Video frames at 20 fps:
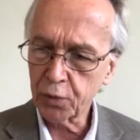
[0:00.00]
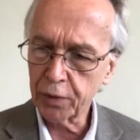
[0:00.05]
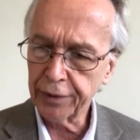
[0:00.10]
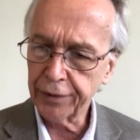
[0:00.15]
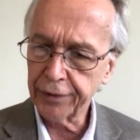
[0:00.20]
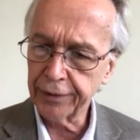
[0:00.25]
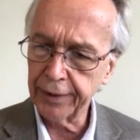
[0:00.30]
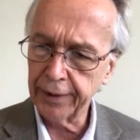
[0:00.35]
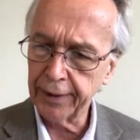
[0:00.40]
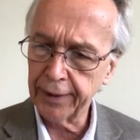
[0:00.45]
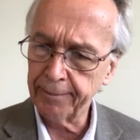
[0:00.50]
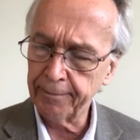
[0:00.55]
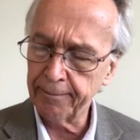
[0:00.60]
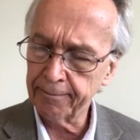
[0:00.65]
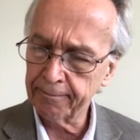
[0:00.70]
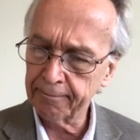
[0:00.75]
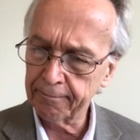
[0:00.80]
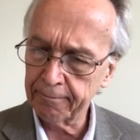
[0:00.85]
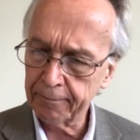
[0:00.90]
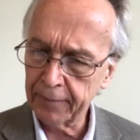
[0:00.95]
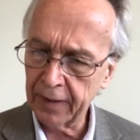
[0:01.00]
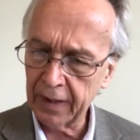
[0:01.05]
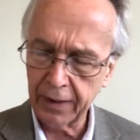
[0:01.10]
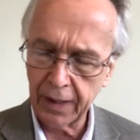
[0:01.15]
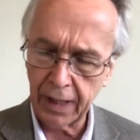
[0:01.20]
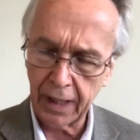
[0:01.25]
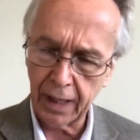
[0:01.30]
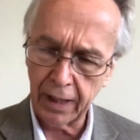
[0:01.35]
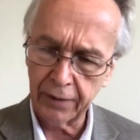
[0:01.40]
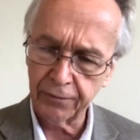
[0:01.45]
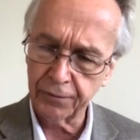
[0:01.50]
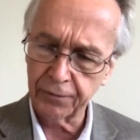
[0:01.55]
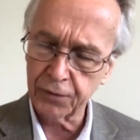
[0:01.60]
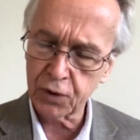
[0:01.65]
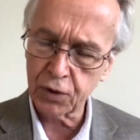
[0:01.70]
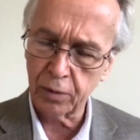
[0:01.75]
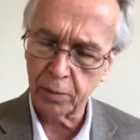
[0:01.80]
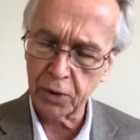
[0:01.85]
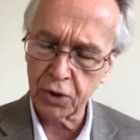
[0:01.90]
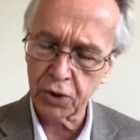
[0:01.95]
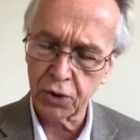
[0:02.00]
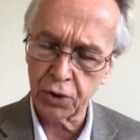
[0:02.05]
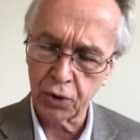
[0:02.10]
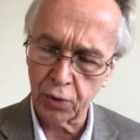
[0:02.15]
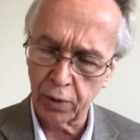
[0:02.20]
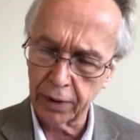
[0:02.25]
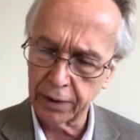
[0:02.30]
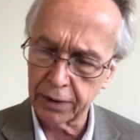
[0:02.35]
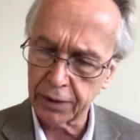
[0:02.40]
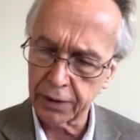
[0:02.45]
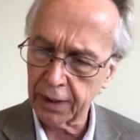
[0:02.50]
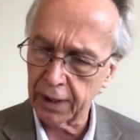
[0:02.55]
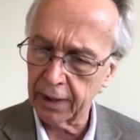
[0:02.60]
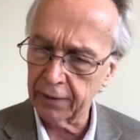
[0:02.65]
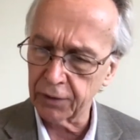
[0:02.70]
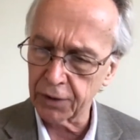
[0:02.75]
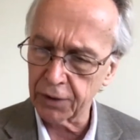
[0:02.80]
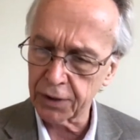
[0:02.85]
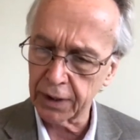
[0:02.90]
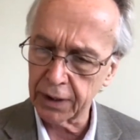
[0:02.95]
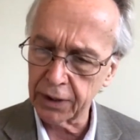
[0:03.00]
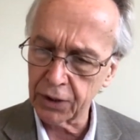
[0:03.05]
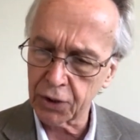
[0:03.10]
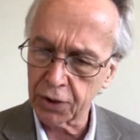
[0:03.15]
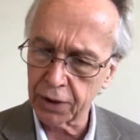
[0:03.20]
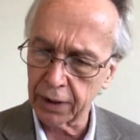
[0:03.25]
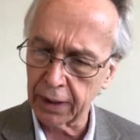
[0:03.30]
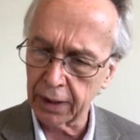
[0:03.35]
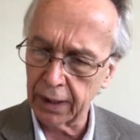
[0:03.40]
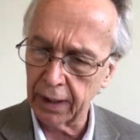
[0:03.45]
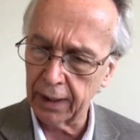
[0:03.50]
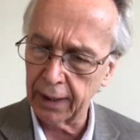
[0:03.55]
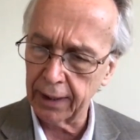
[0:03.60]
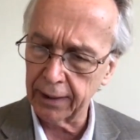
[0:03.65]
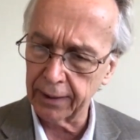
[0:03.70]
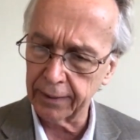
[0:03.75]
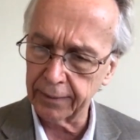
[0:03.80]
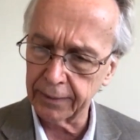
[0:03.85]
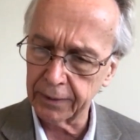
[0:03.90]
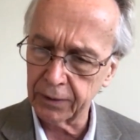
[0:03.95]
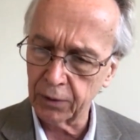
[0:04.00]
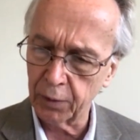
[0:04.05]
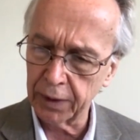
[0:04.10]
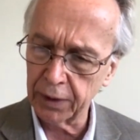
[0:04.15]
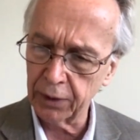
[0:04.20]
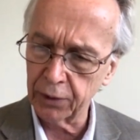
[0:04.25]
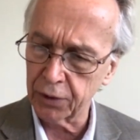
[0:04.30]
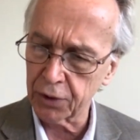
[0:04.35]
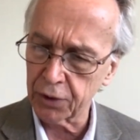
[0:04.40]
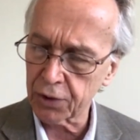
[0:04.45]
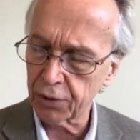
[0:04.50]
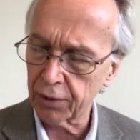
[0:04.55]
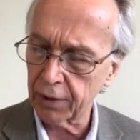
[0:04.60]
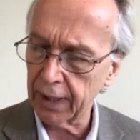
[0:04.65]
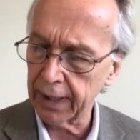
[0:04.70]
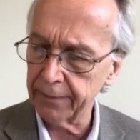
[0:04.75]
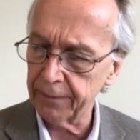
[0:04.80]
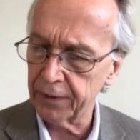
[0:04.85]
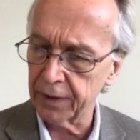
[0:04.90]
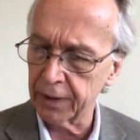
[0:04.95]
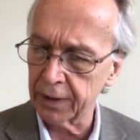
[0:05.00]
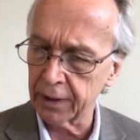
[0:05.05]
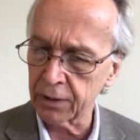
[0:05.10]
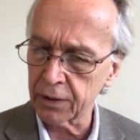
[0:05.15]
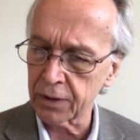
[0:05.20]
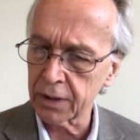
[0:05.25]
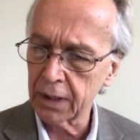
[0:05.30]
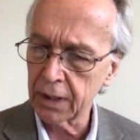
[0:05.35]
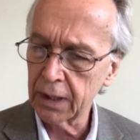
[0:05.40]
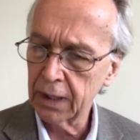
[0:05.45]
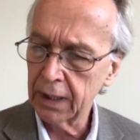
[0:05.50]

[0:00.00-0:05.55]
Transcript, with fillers: with, I've so much enjoyed this conversation and the way you describe things.